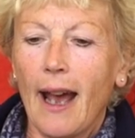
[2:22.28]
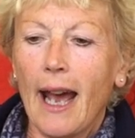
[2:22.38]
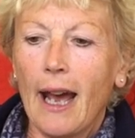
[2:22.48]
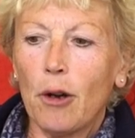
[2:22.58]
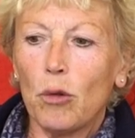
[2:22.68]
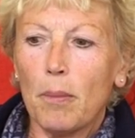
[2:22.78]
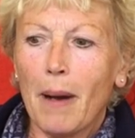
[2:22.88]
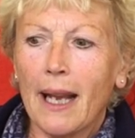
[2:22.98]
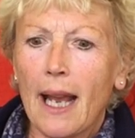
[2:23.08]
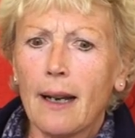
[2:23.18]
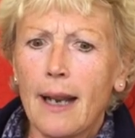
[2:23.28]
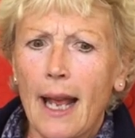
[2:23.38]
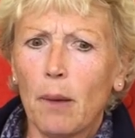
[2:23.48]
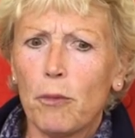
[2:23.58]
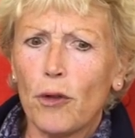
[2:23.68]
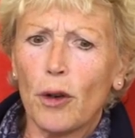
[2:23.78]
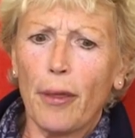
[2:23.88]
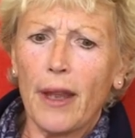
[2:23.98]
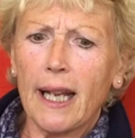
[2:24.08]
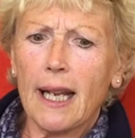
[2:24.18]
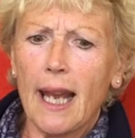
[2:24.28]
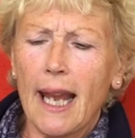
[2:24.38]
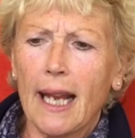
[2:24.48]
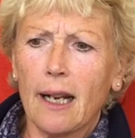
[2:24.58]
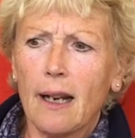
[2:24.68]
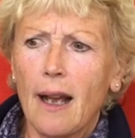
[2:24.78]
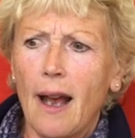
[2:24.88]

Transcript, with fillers: how my unhelpful thinking